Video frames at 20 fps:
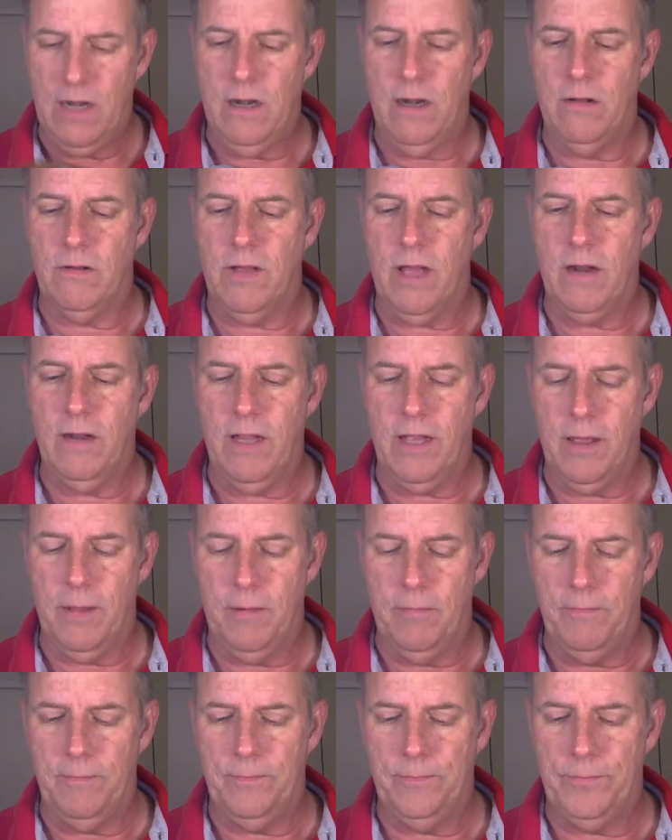don't know, kind of like
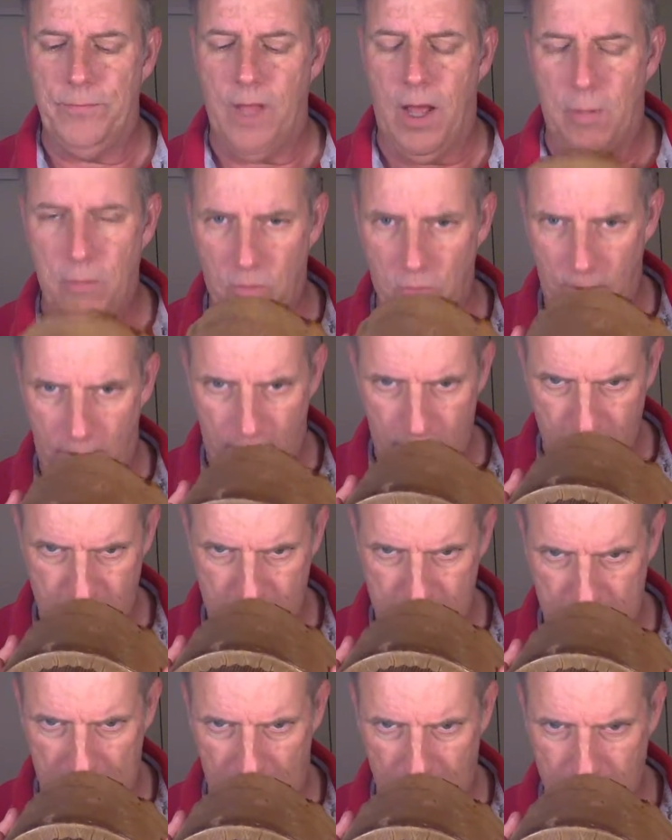an amaretto
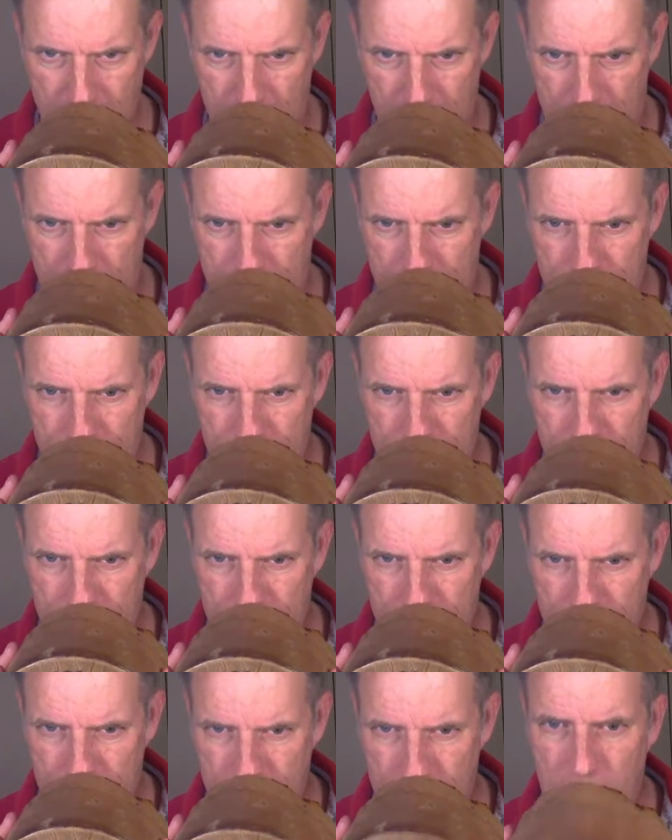smell to it.
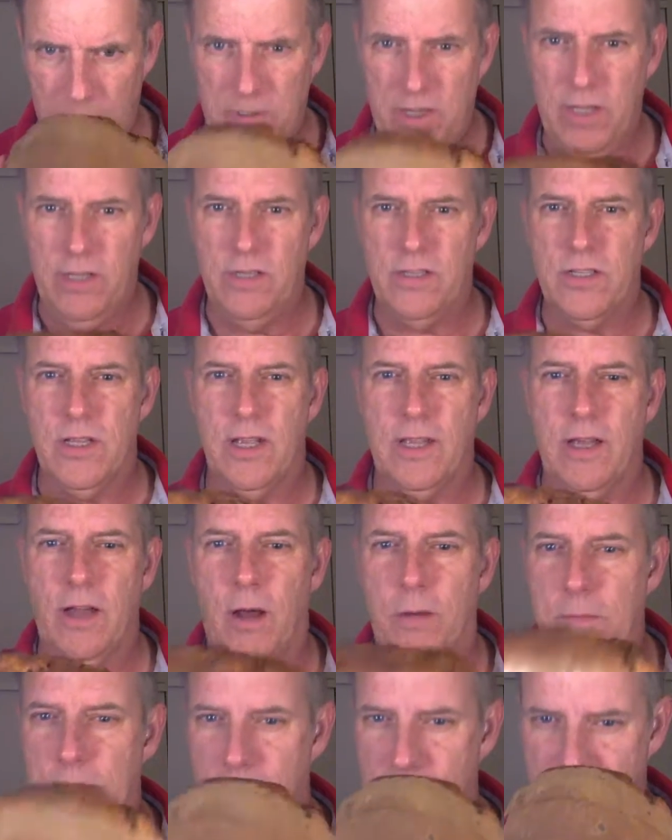Maybe they use like
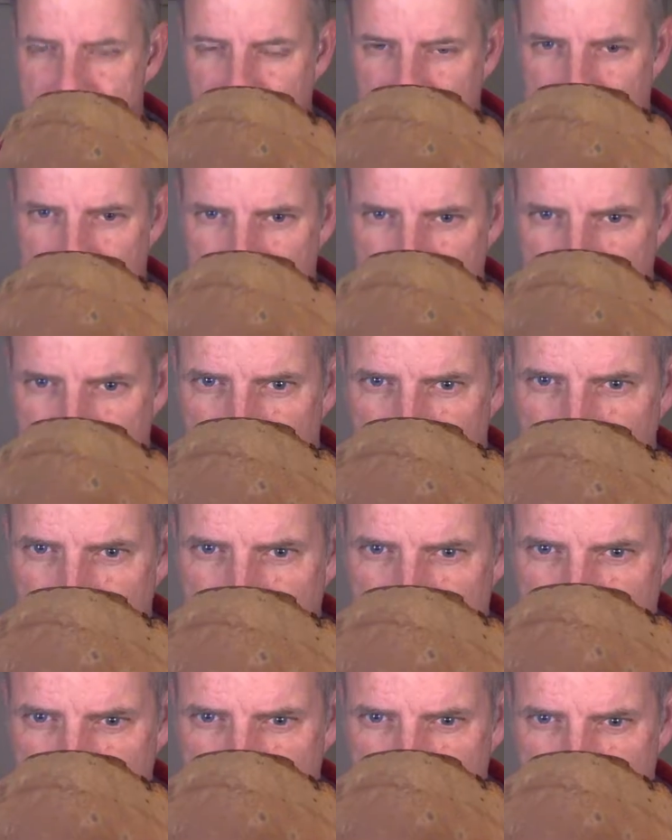almond extract
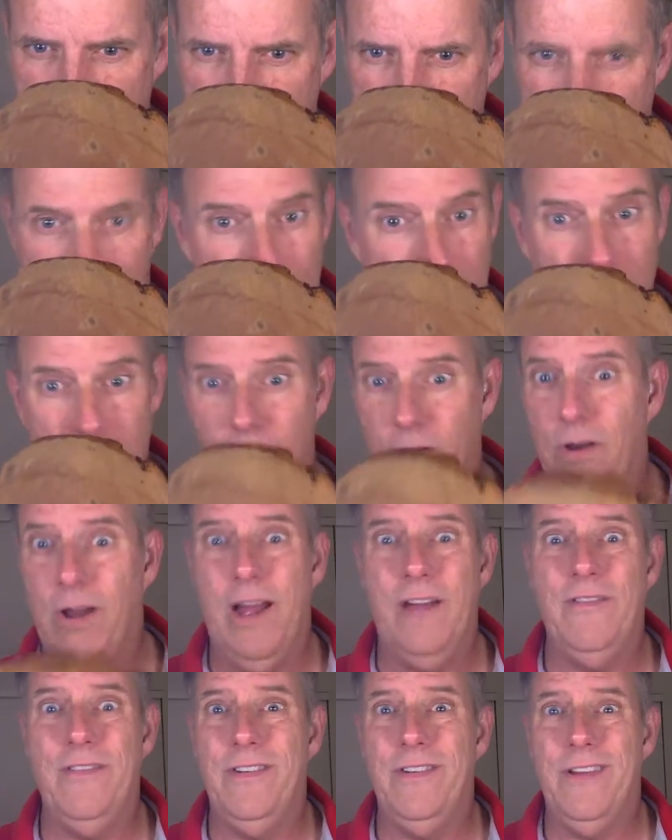in this or something. I don't know.
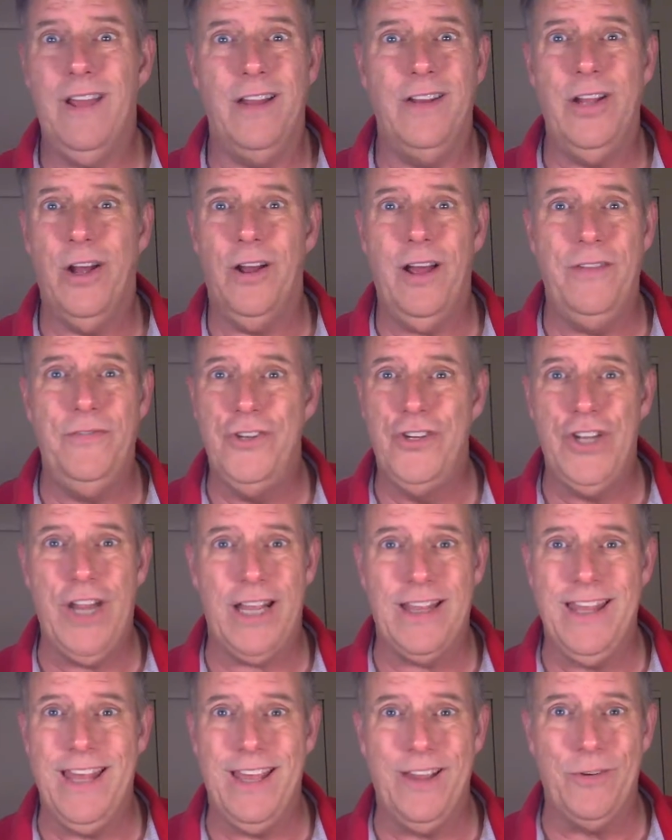I haven't
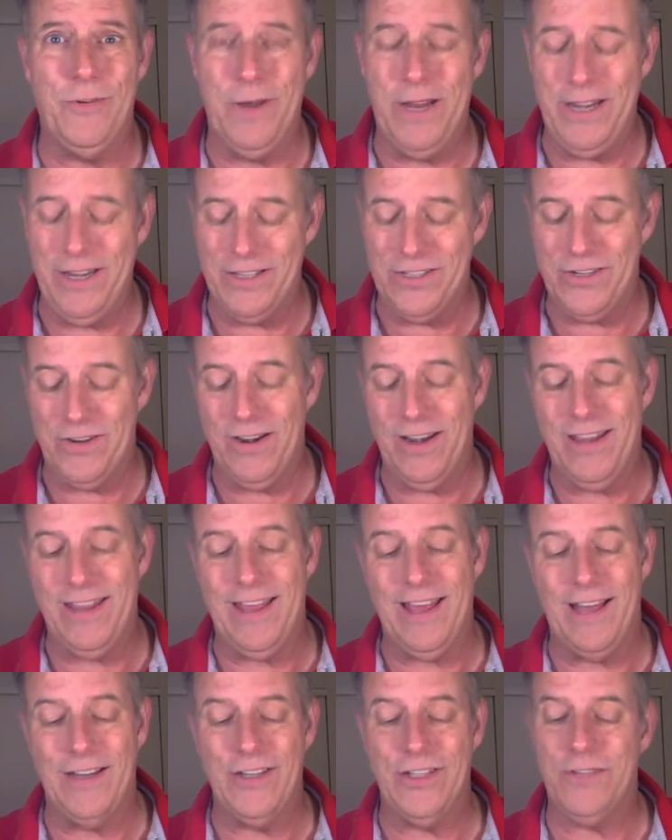checked the ingredients or
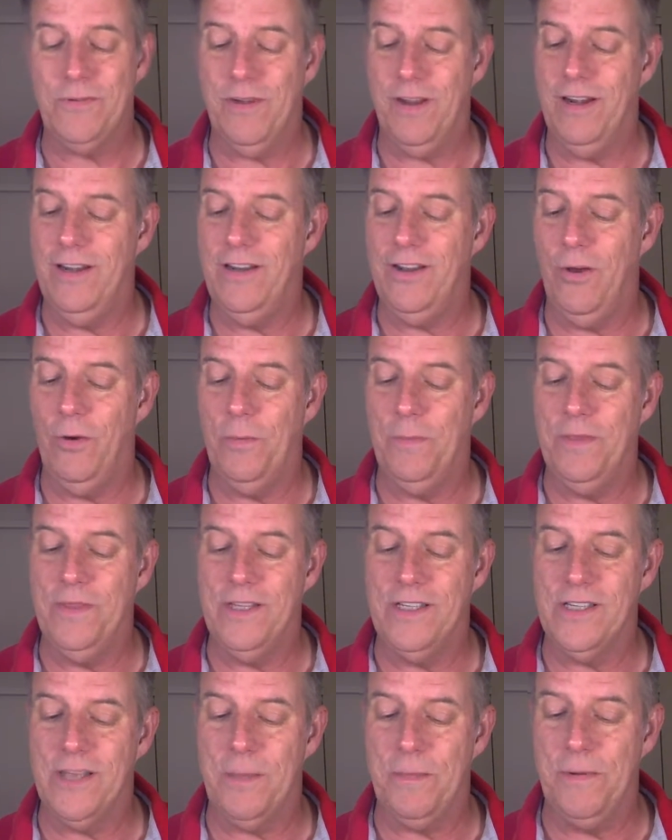anything. I just wanted to open
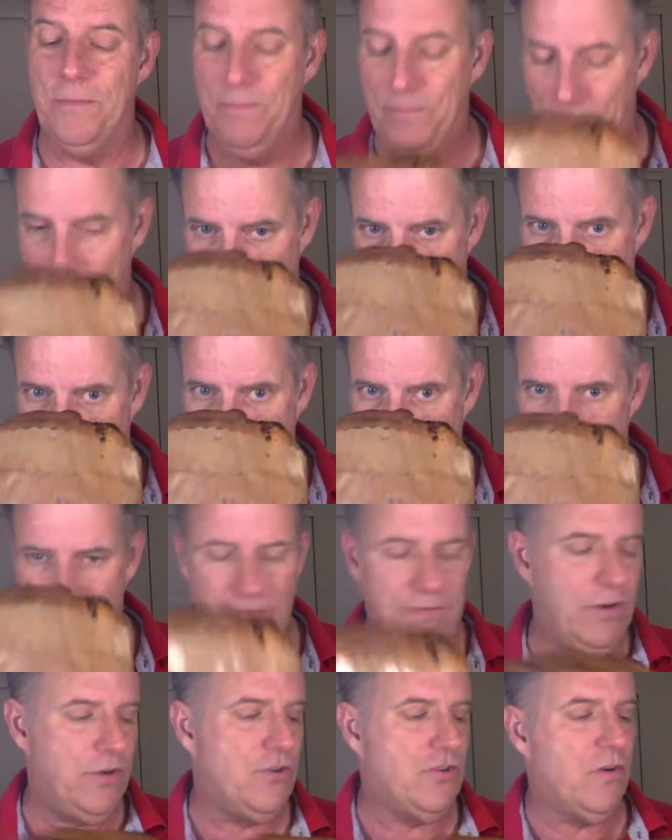this up and
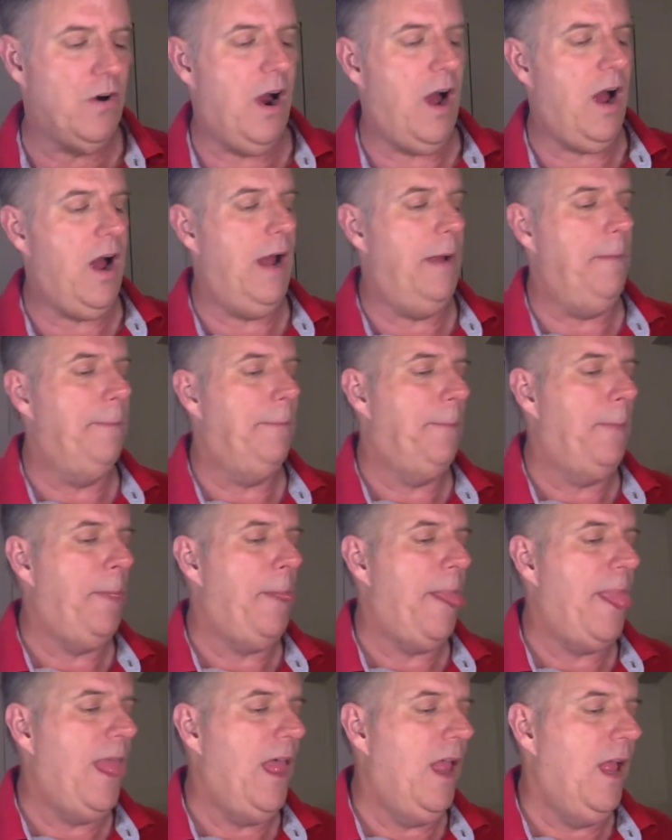give it a try.
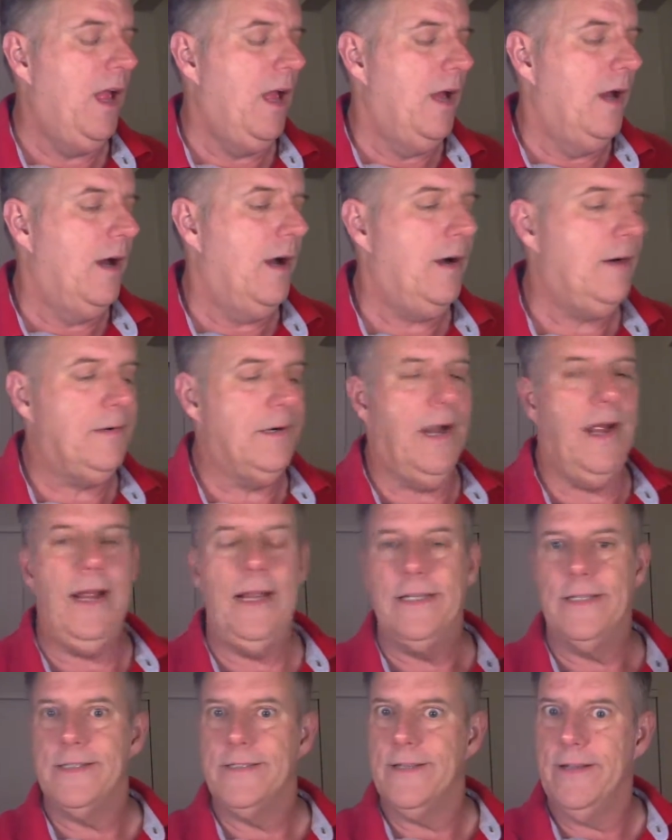All right,
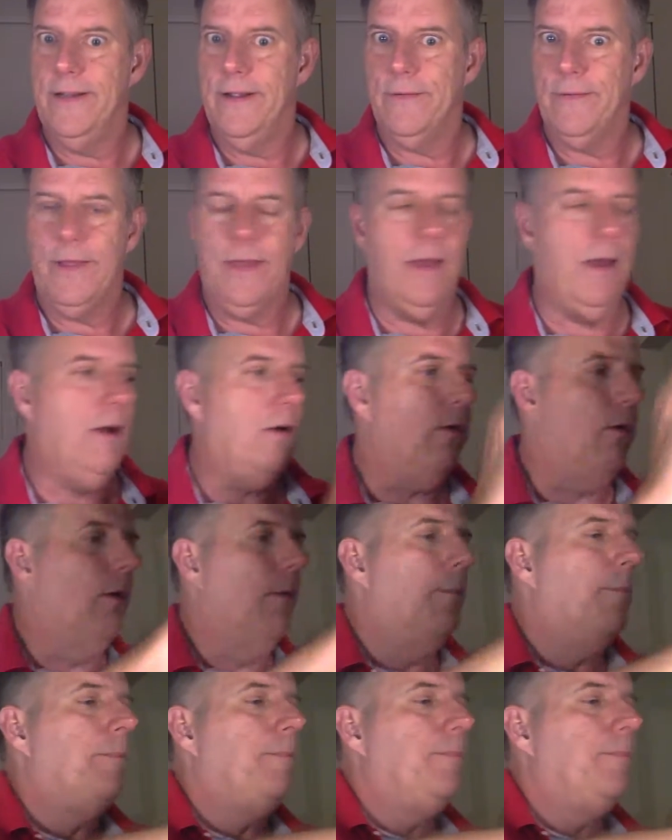so here we go.